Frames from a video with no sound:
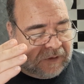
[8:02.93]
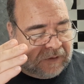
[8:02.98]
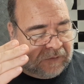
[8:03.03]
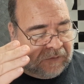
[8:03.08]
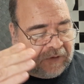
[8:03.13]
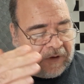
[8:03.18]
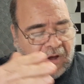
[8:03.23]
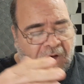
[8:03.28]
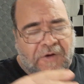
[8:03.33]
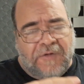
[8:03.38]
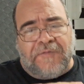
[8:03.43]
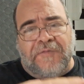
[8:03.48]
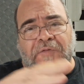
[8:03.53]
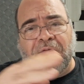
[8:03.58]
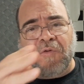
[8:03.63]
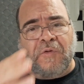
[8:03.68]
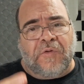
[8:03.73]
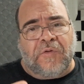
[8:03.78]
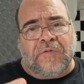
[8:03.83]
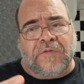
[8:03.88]
Look,
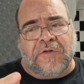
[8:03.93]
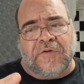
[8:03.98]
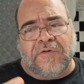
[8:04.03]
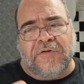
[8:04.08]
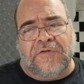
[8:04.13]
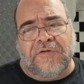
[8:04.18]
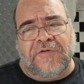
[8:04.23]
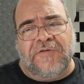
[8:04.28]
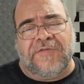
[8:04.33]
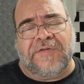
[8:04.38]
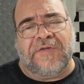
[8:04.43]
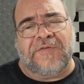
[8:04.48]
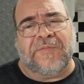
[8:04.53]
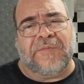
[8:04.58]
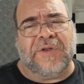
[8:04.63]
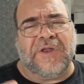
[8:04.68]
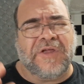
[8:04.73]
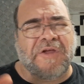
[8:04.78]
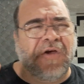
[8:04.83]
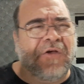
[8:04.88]
overall, the good news is
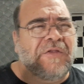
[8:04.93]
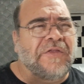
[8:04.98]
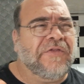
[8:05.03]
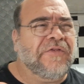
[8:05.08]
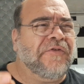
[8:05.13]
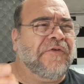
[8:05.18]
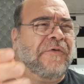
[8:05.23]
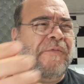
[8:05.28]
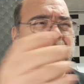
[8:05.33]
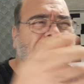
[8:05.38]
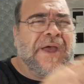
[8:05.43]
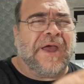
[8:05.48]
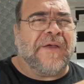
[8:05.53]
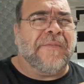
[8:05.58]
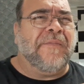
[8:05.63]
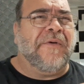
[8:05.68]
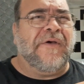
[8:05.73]
when you go through back